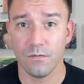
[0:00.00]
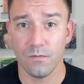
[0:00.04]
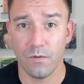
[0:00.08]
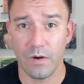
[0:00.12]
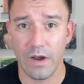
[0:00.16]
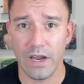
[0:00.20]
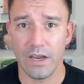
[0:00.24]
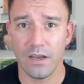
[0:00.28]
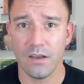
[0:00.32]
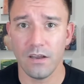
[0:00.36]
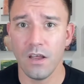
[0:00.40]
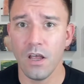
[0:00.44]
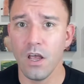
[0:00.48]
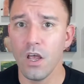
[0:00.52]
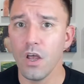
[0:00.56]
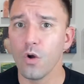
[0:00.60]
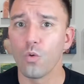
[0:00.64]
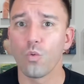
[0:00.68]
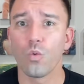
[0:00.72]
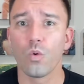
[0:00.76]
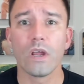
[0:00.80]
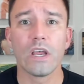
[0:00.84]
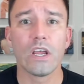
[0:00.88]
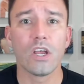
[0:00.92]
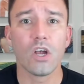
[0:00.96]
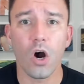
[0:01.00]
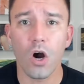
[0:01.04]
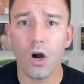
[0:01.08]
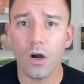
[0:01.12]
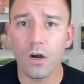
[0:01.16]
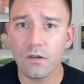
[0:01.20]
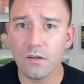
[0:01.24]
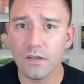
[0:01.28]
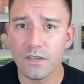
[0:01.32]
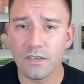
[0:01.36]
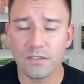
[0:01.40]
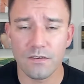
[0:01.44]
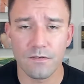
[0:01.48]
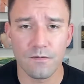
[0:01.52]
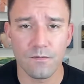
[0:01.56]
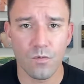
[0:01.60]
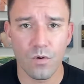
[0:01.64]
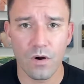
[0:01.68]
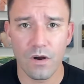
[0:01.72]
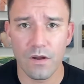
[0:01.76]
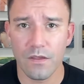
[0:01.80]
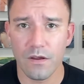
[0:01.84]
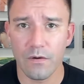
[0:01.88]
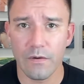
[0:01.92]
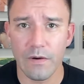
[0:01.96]
right? Regardless of
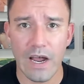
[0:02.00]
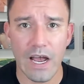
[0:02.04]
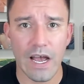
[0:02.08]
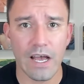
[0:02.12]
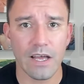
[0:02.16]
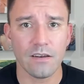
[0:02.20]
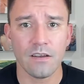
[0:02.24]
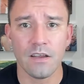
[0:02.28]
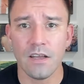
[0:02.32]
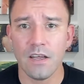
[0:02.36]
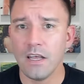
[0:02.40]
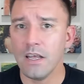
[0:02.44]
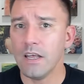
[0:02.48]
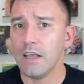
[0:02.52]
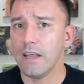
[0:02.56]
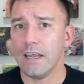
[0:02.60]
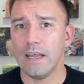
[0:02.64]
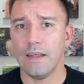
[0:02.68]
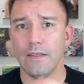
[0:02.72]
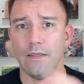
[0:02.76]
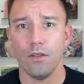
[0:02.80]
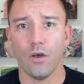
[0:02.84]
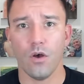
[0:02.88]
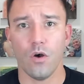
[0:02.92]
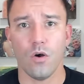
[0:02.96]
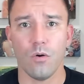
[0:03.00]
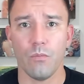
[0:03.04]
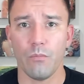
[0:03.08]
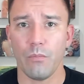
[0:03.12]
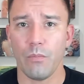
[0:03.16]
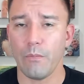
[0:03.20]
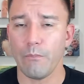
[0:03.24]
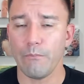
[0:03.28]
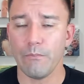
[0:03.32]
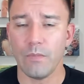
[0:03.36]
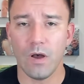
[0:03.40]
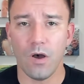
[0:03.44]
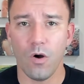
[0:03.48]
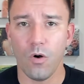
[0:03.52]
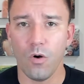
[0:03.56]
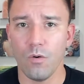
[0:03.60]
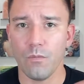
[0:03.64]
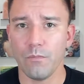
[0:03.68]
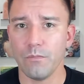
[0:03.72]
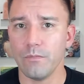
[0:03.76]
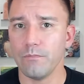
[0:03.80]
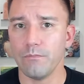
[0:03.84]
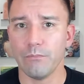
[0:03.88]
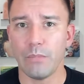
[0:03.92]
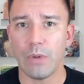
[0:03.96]
where they're at in the
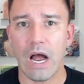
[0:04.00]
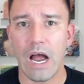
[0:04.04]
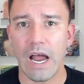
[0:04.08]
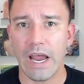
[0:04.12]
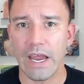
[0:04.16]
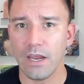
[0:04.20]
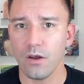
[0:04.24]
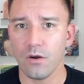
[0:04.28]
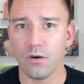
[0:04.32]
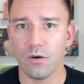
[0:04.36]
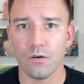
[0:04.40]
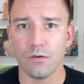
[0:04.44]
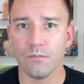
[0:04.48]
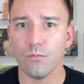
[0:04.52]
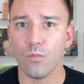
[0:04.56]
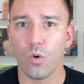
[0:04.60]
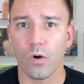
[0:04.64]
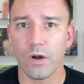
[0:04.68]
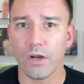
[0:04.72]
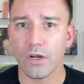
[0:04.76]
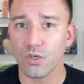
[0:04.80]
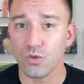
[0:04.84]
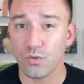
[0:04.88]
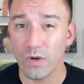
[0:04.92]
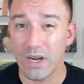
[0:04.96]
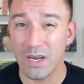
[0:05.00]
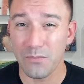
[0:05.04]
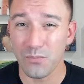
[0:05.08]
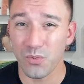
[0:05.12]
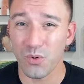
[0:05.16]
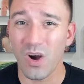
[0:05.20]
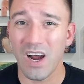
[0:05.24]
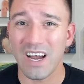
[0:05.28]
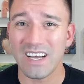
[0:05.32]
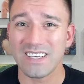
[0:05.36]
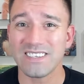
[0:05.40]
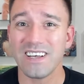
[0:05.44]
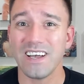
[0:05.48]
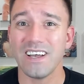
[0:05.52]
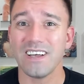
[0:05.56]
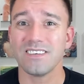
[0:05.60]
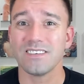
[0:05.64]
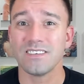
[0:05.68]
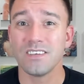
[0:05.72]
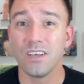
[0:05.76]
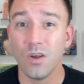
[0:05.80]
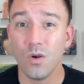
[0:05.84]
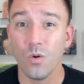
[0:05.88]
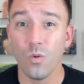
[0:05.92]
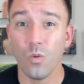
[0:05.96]
home buying or mortgage ready
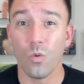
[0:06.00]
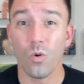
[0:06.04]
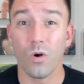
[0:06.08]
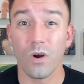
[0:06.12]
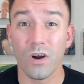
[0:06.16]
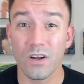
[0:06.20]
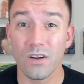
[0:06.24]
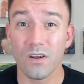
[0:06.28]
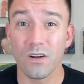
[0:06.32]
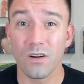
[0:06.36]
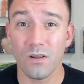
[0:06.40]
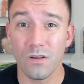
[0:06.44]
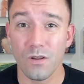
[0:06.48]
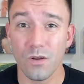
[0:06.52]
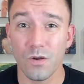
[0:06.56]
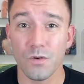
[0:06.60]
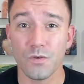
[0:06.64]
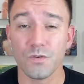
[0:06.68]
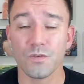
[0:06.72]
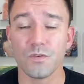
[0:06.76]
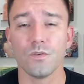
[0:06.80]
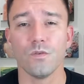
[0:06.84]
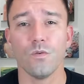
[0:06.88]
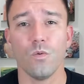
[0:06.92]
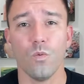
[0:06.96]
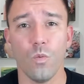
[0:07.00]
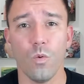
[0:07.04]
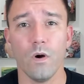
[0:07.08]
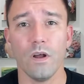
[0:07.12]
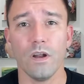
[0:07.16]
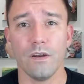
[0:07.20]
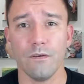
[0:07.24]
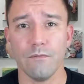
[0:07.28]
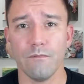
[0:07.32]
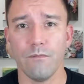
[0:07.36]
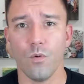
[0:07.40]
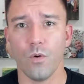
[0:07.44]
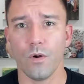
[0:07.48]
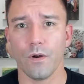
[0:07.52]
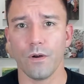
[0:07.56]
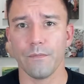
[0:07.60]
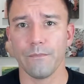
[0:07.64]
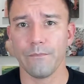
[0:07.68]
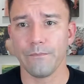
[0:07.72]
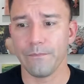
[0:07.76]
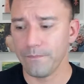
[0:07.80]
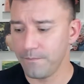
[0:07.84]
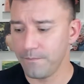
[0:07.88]
process, we're going to close 1 in 4.